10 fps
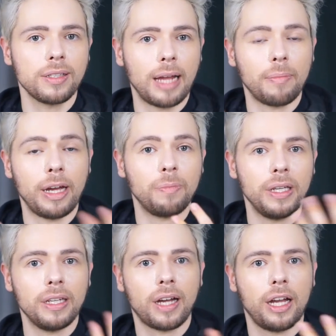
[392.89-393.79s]
That might
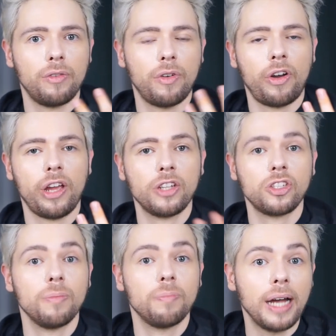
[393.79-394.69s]
be a kind of a
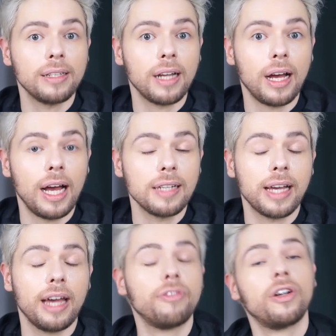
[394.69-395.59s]
variation, but as
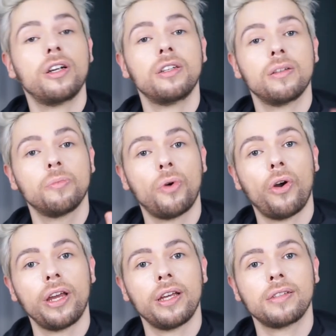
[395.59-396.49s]
I have heard,
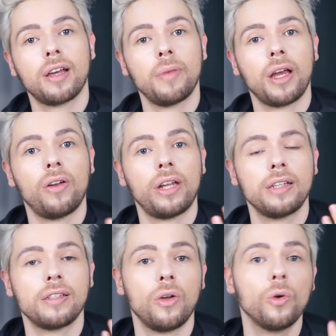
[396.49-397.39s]
Boy is coming out
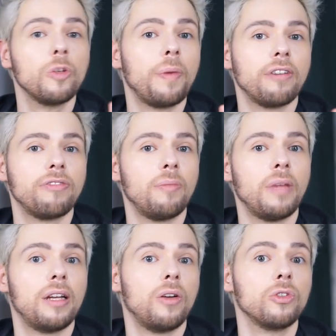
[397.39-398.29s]
as an eau de parfum,
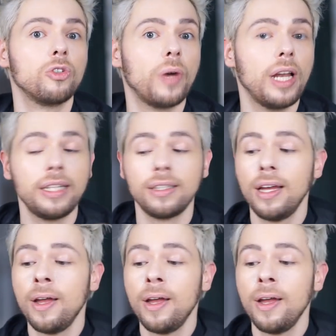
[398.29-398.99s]
not an eau de toilette.